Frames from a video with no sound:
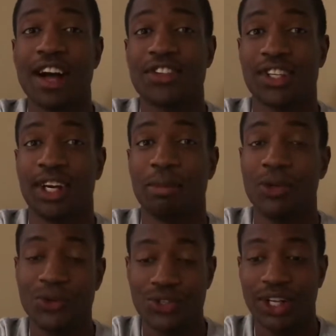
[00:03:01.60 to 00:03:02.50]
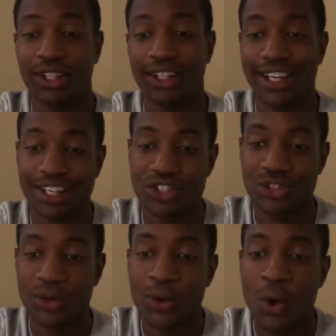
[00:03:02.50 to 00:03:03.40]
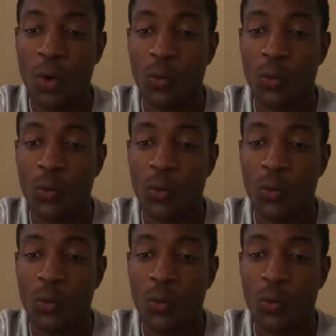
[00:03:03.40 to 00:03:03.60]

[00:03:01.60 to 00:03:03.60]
house that I'm wholesaling. And so